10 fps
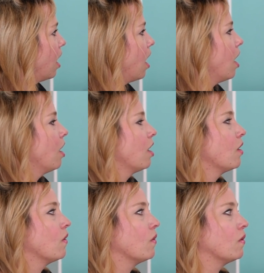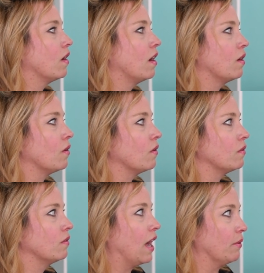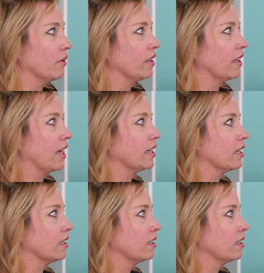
Oh, I really like it.